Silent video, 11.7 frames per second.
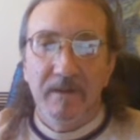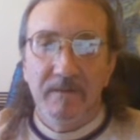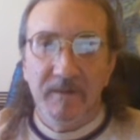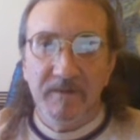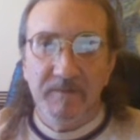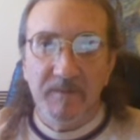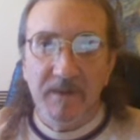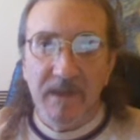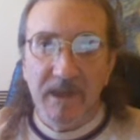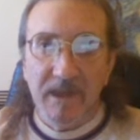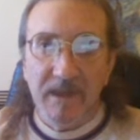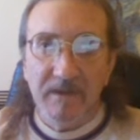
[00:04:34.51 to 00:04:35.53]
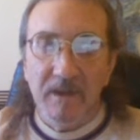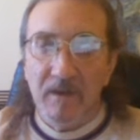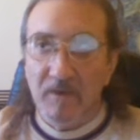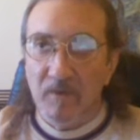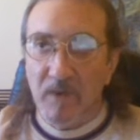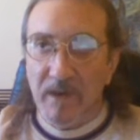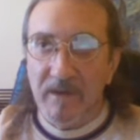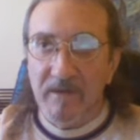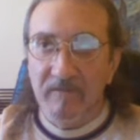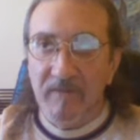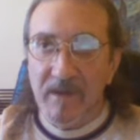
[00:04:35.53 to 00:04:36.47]
This began, quite
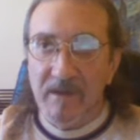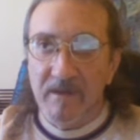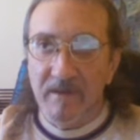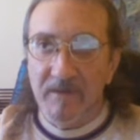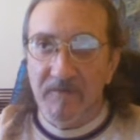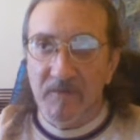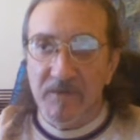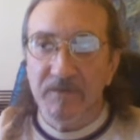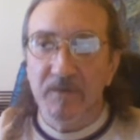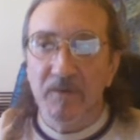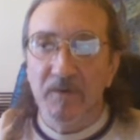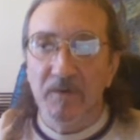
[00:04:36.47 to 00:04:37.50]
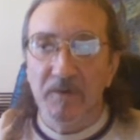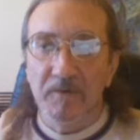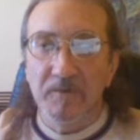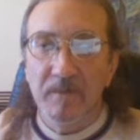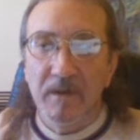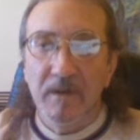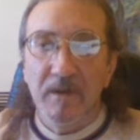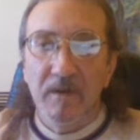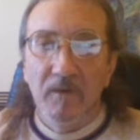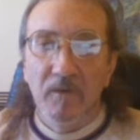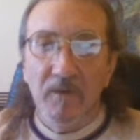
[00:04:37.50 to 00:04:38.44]
conveniently for the school,
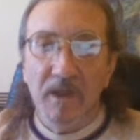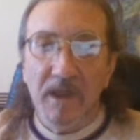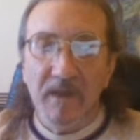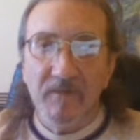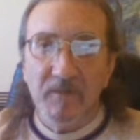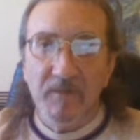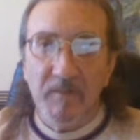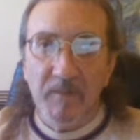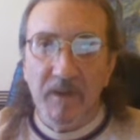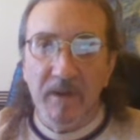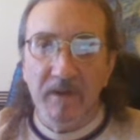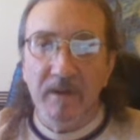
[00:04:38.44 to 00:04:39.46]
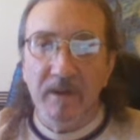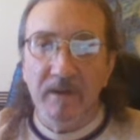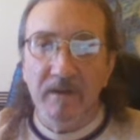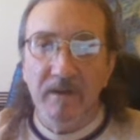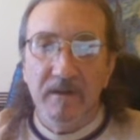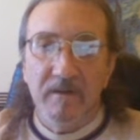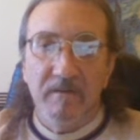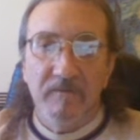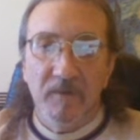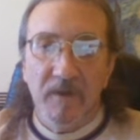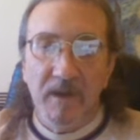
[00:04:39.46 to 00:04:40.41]
only after the period
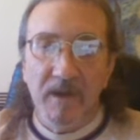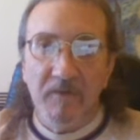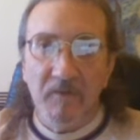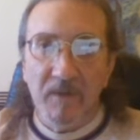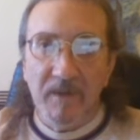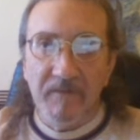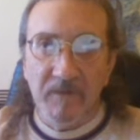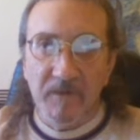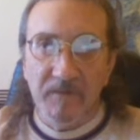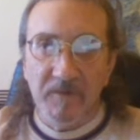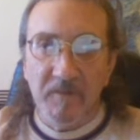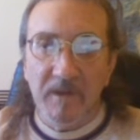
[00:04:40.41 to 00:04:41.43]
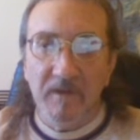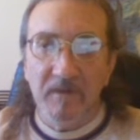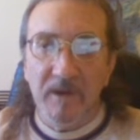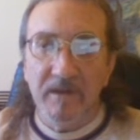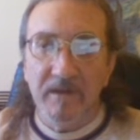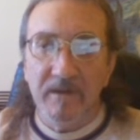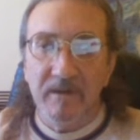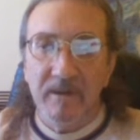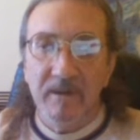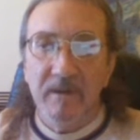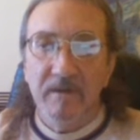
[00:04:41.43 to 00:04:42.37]
for any refunds to be
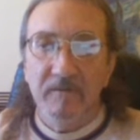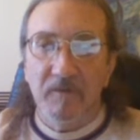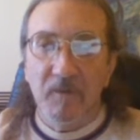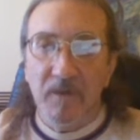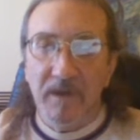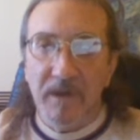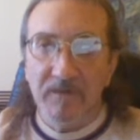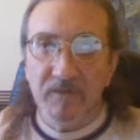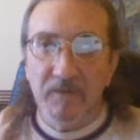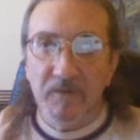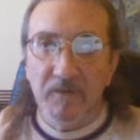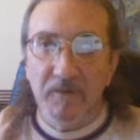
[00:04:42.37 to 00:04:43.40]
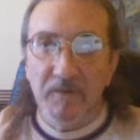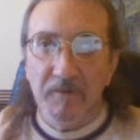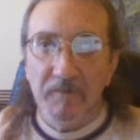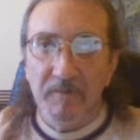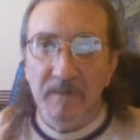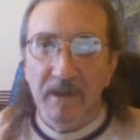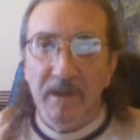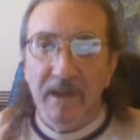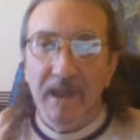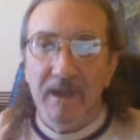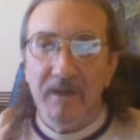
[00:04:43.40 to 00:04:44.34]
granted for quitting school
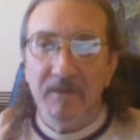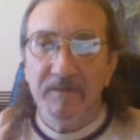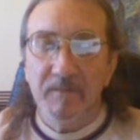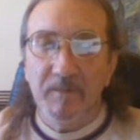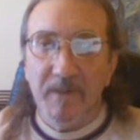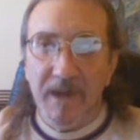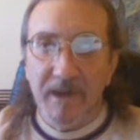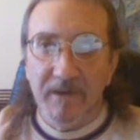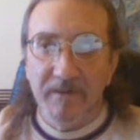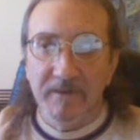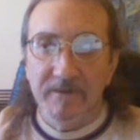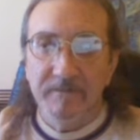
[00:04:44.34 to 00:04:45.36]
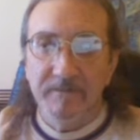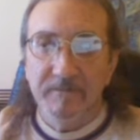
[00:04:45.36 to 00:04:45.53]
had expired.